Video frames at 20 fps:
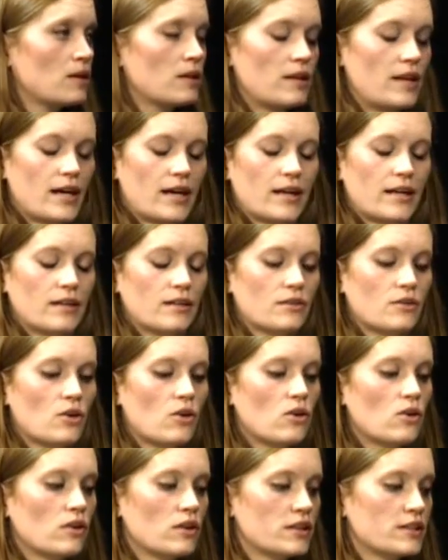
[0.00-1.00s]
That
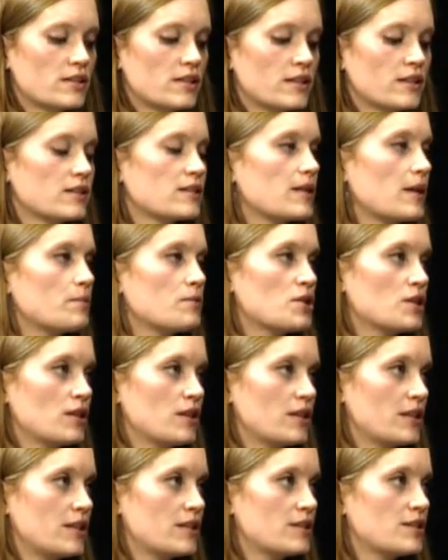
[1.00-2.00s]
coal is an
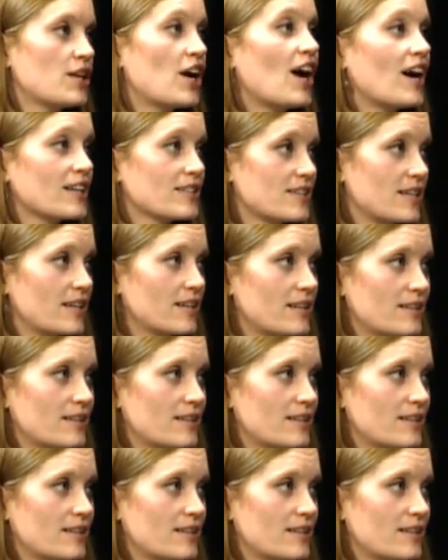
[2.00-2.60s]
exceptionally toxic.